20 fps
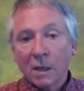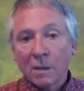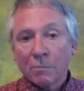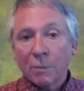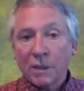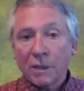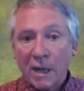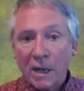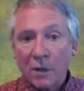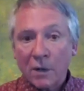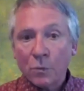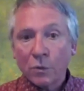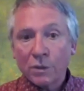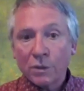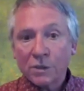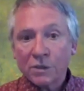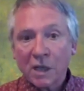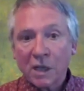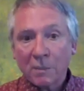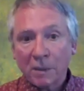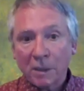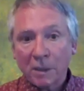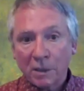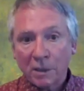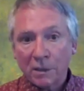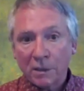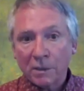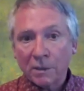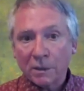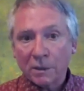But now word is coming
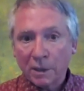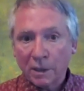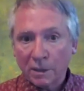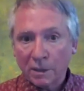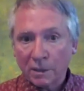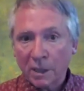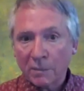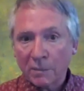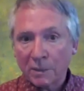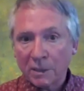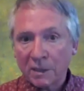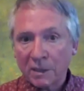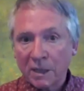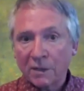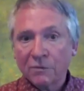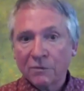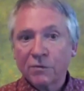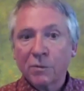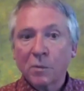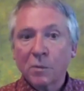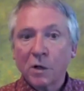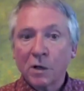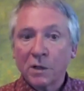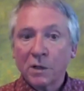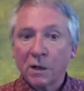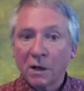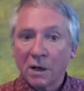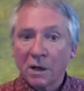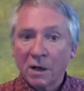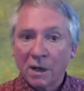down from on
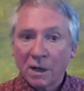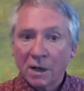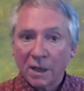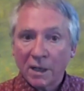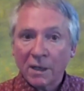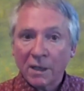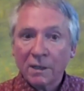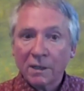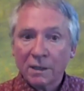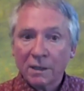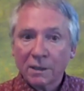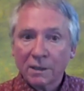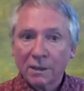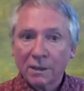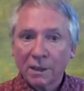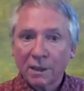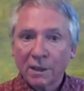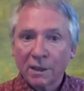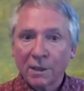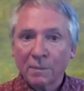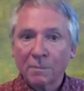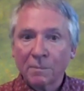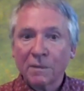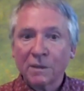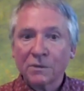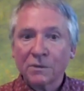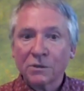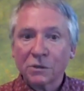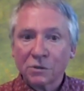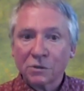high,
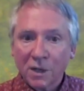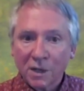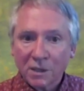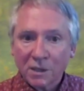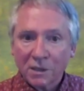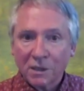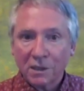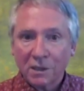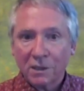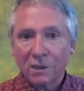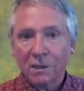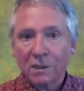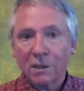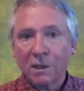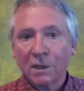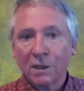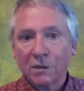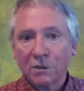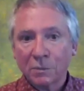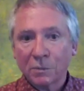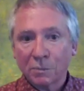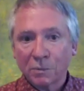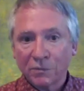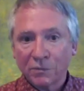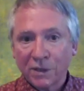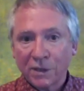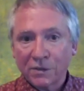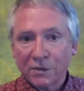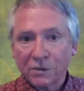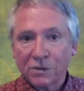instructing the
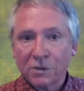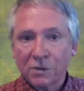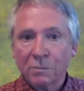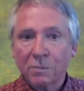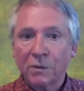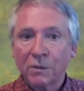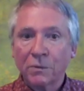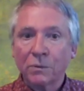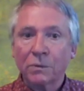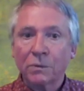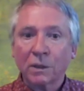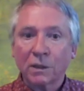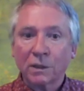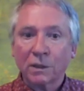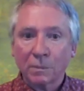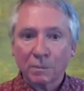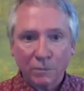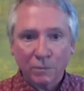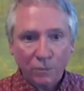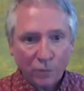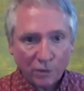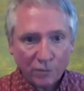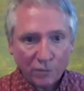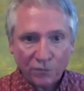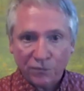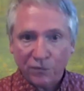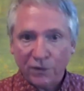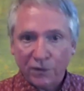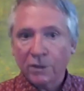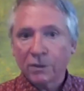professors about what
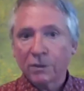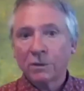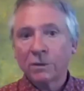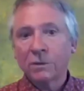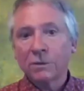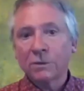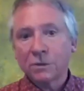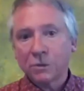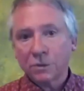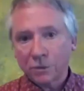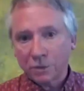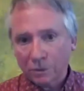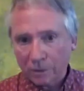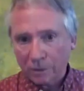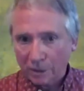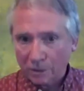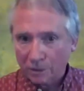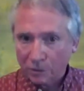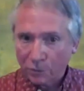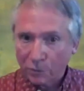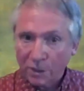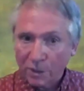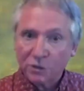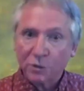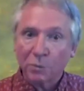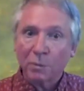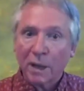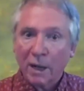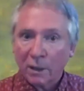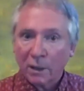fields or the
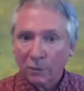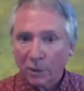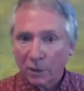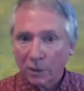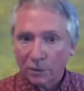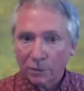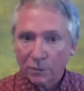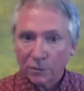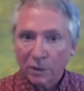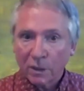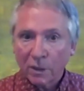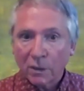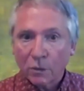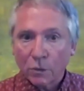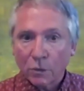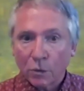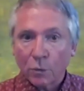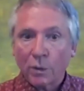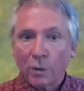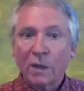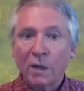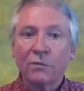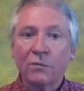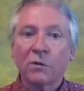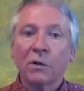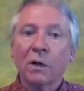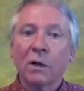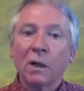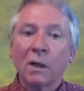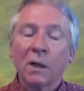racial background or
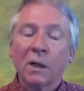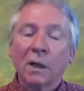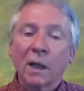whatever.